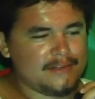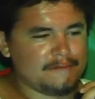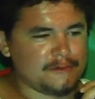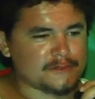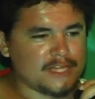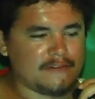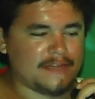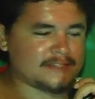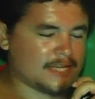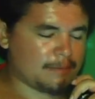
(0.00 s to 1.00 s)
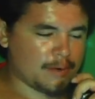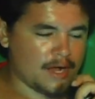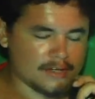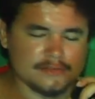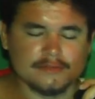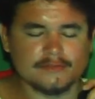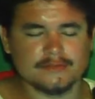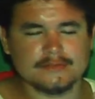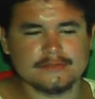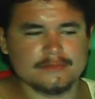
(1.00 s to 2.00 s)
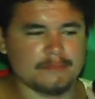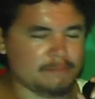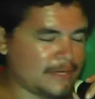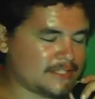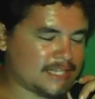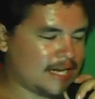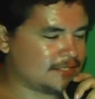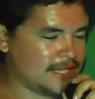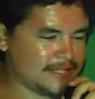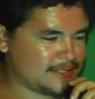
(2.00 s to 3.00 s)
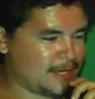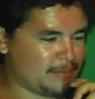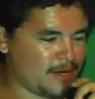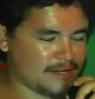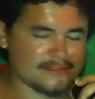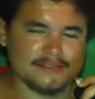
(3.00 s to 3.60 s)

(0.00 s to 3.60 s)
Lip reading: First off, A$AP Rock. Big shout out to A$AP Rock.